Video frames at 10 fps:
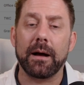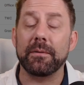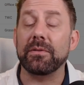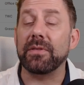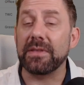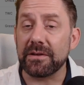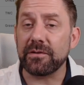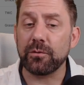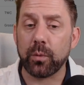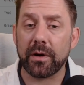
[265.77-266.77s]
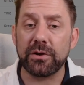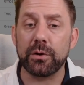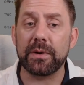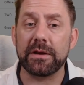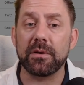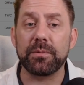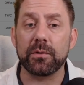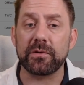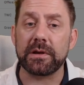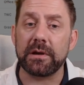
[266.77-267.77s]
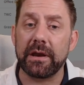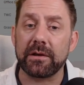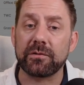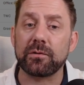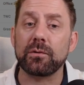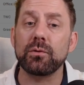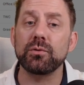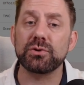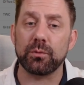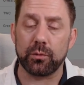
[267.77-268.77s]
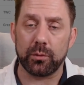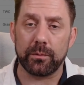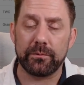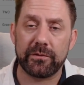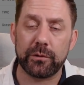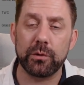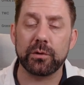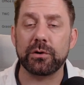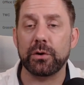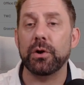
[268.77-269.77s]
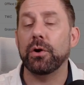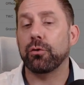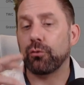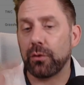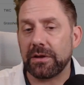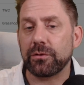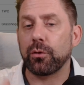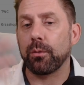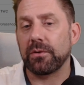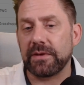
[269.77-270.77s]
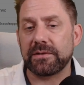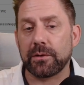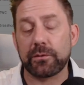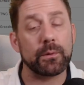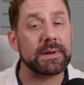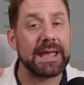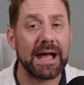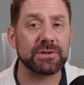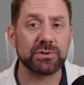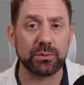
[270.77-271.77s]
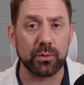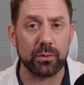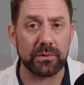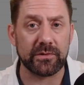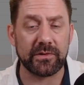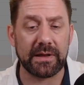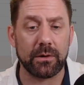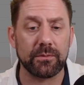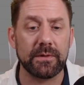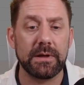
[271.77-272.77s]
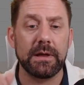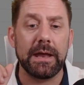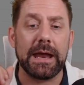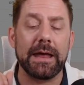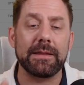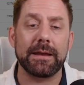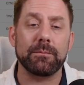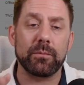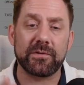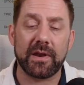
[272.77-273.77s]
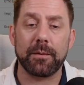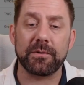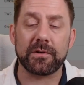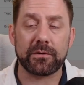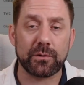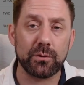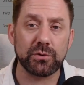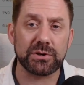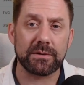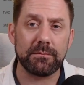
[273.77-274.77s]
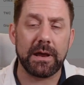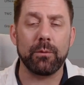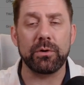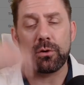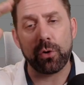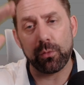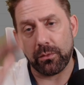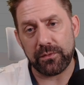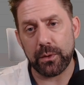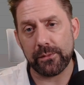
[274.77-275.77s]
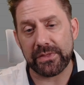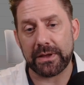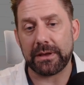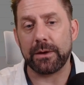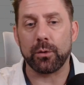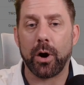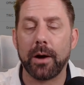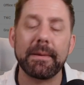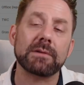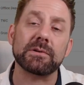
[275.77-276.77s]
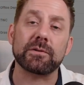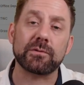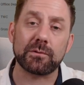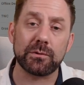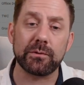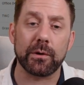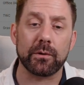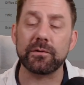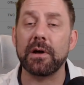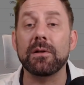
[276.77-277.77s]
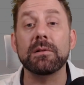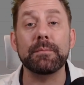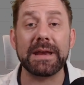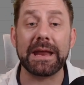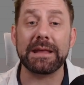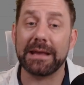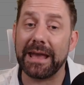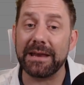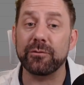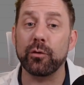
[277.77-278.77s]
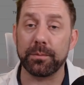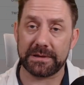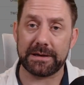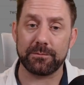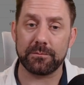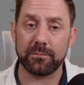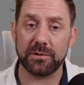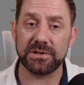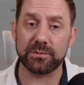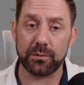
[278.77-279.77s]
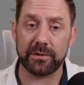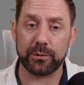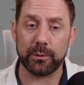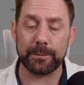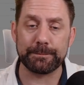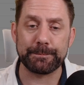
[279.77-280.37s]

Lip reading: This is where you would end up using an exclusion rule. So you could create the normal details that would catch the rule itself and then set up as exclusion, and when you go and review everything, it'll automatically exclude those, eliminating a duplicate, which is really cool.